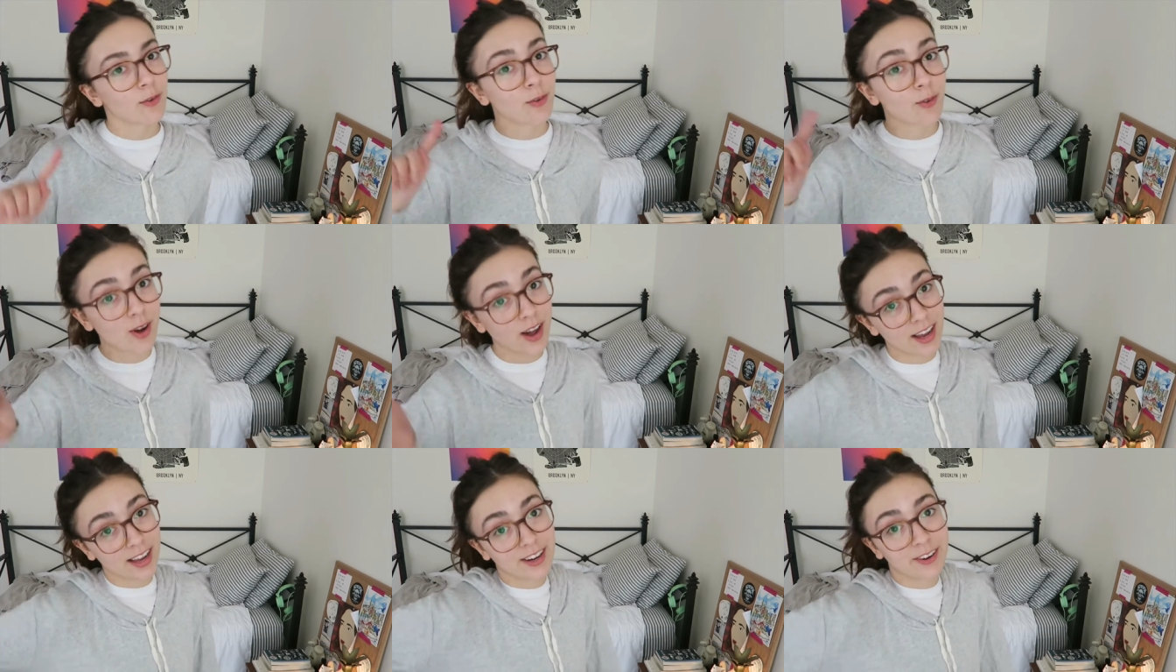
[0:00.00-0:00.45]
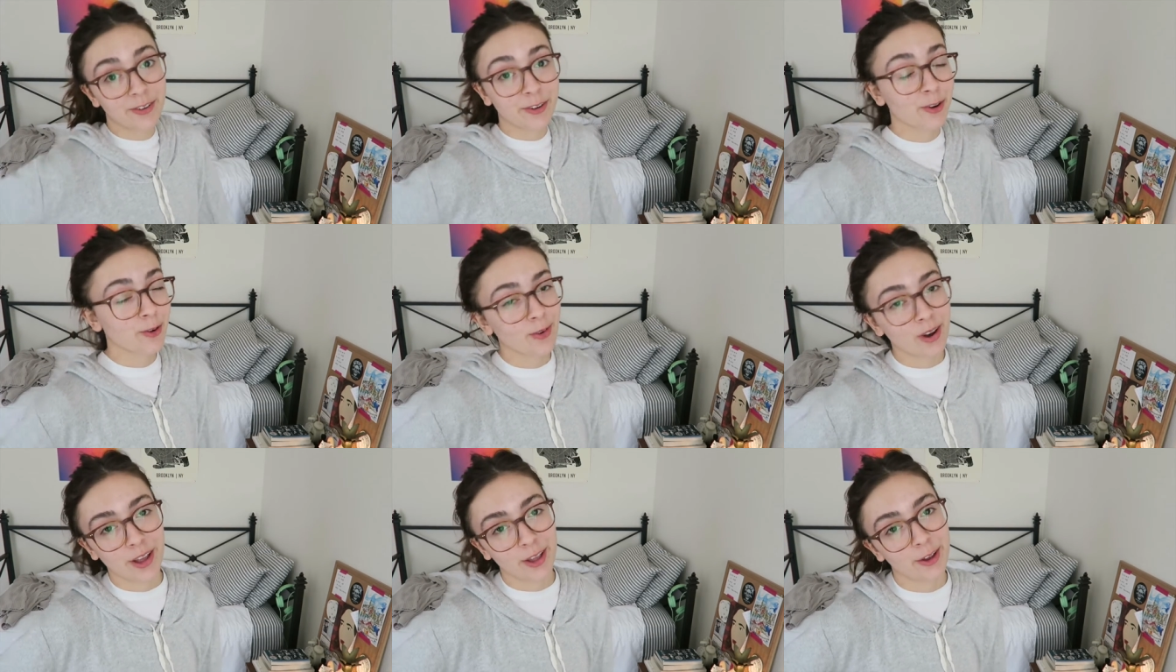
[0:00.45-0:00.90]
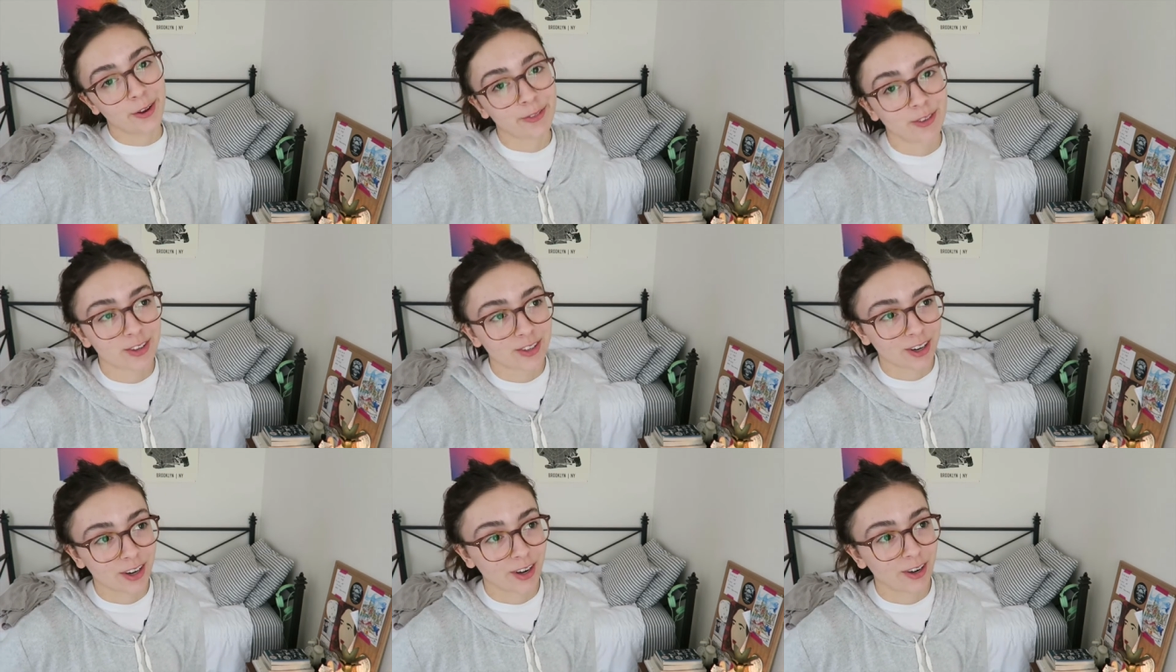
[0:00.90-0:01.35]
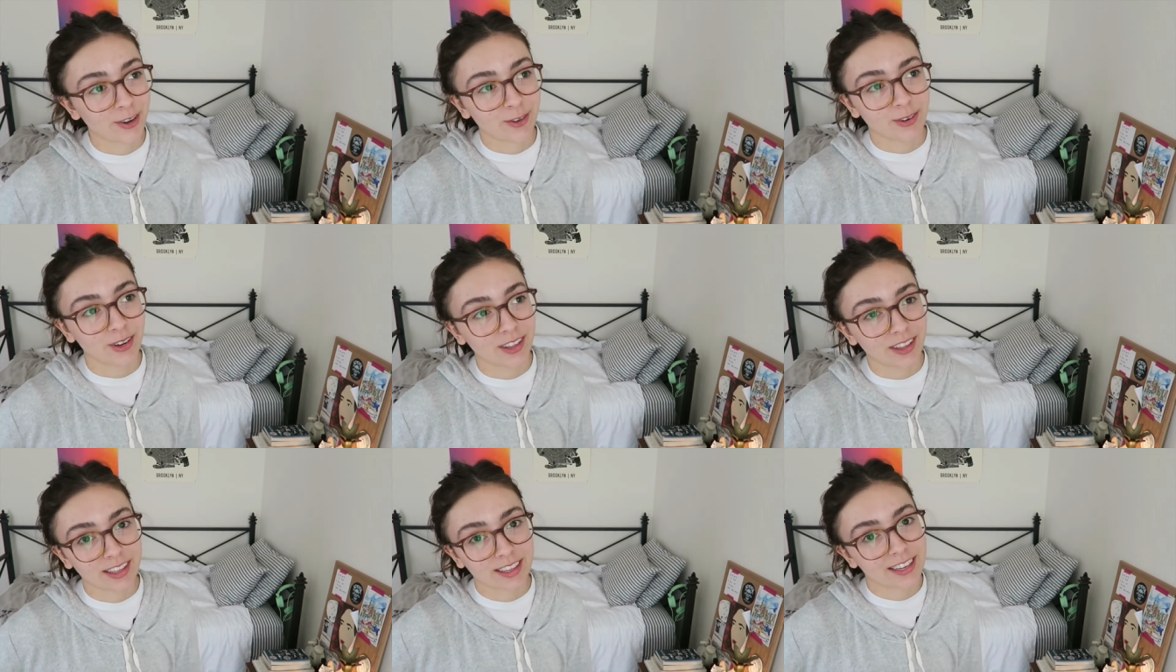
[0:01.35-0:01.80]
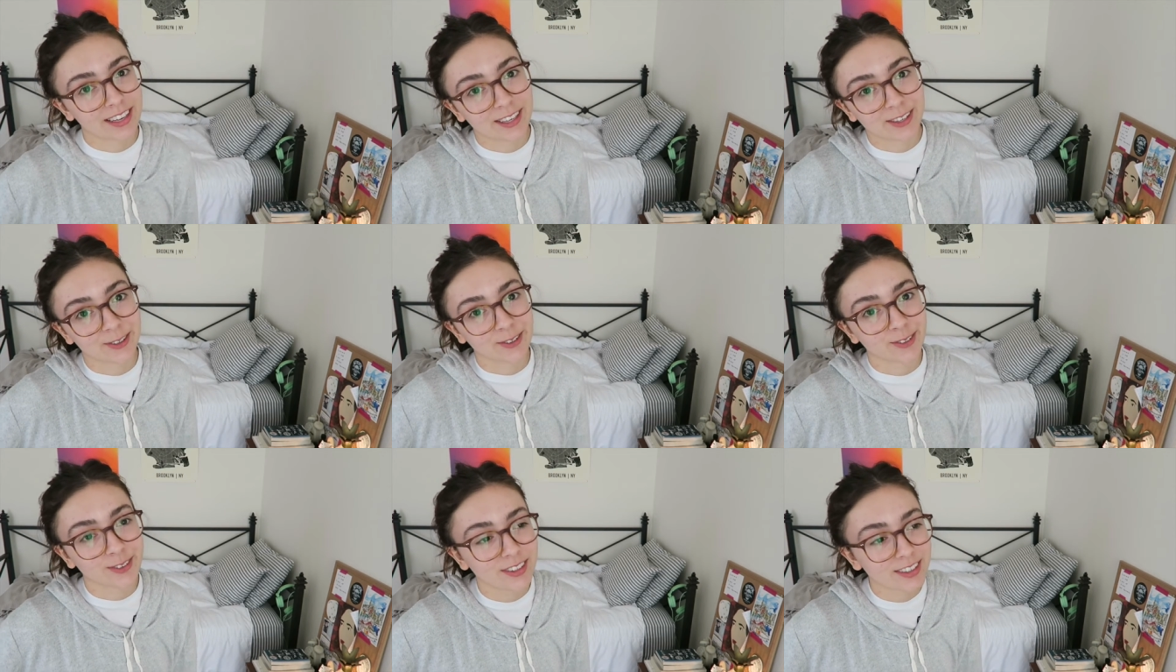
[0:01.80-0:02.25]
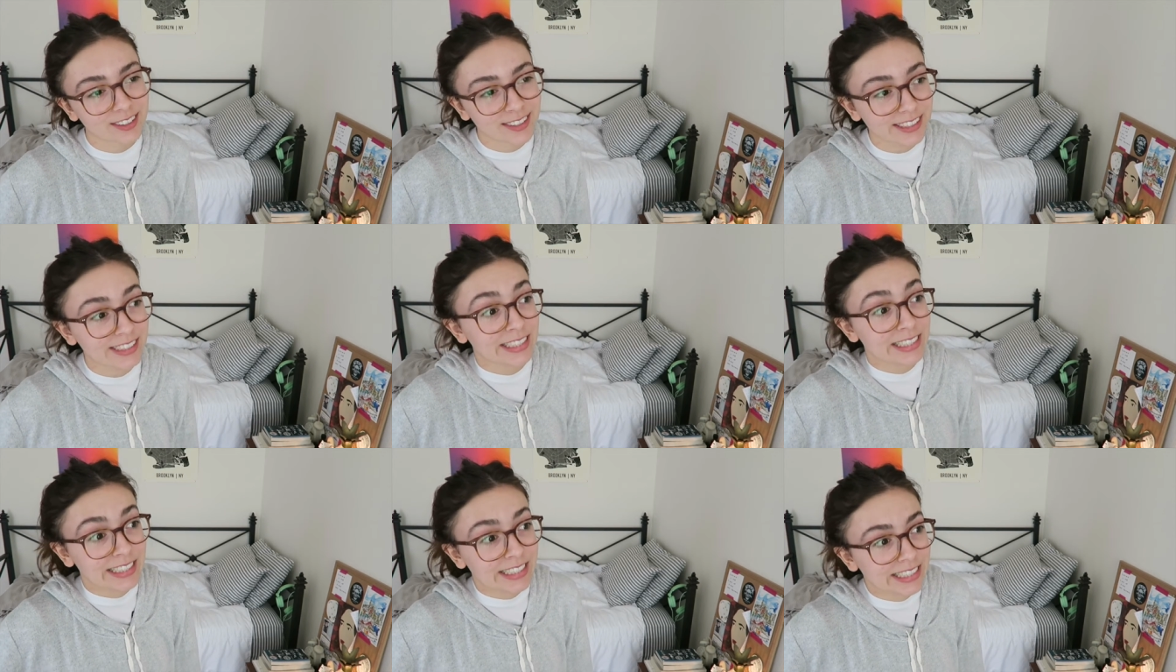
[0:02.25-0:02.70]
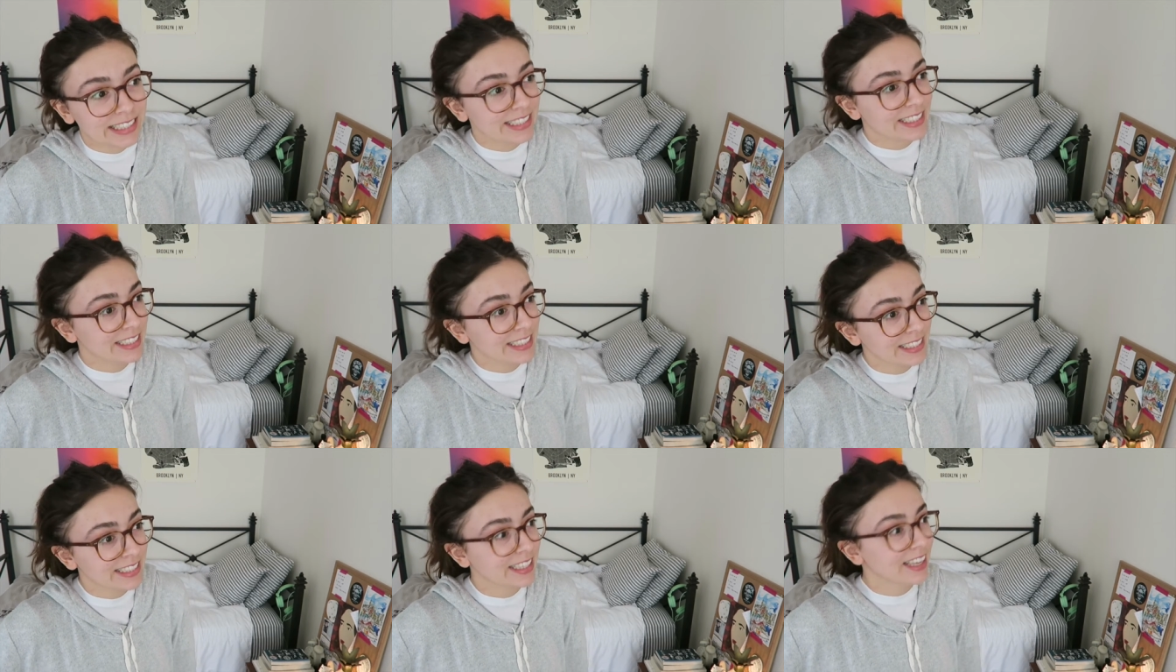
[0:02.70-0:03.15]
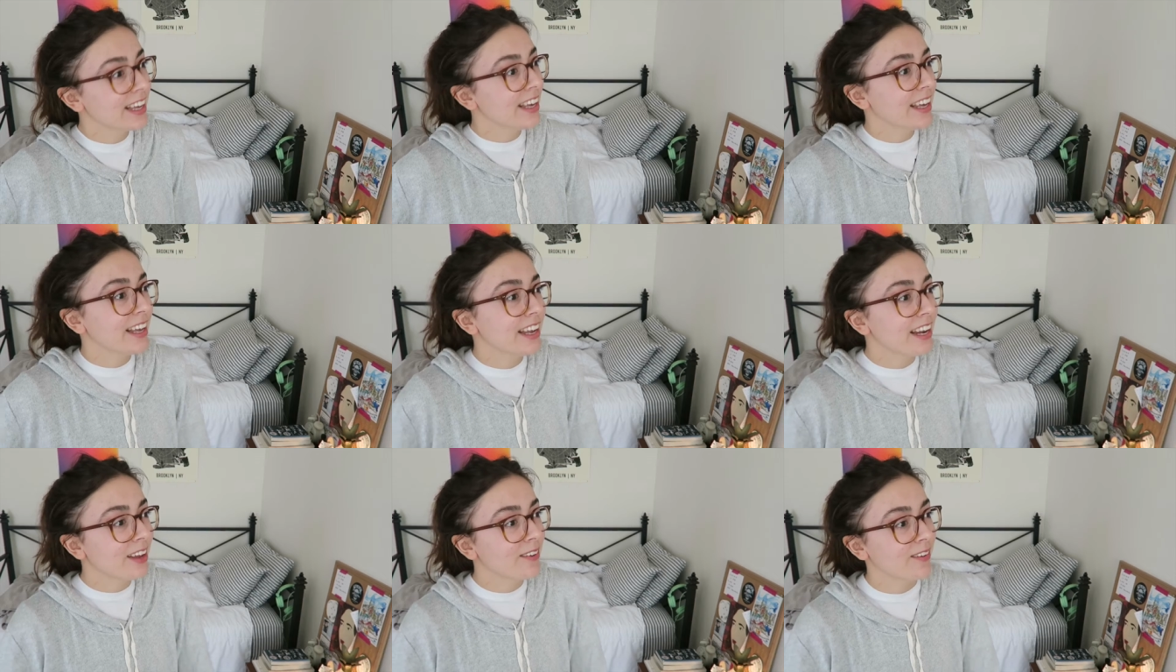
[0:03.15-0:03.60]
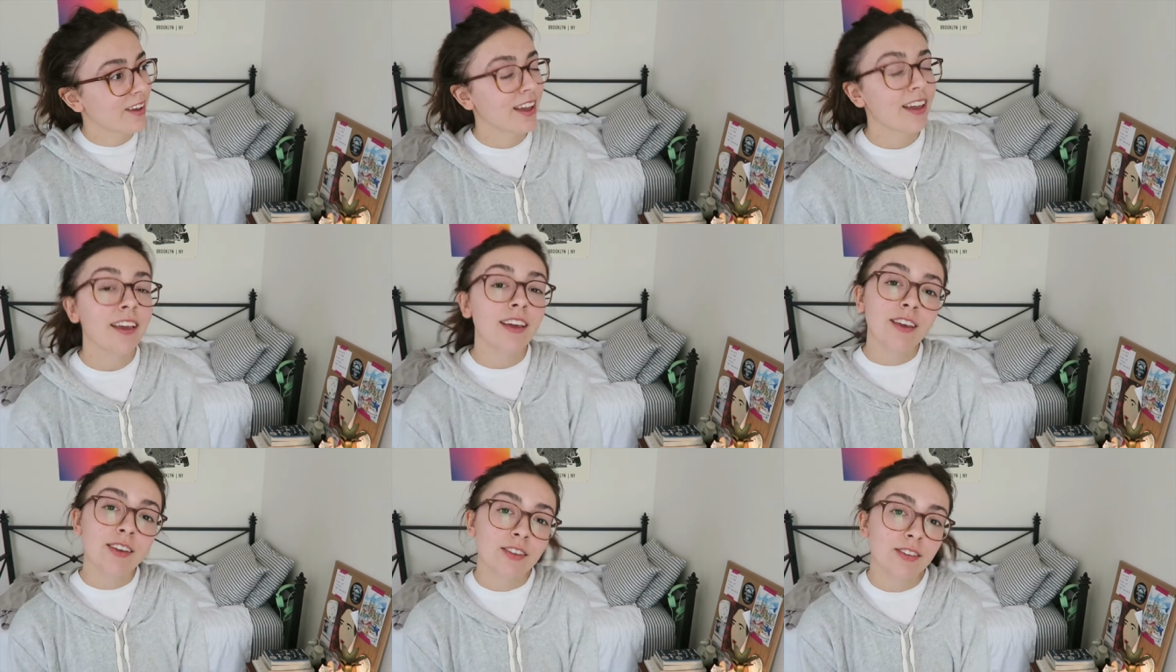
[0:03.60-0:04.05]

Well, I don't know why you returned, really, I don't. Uh, anyway,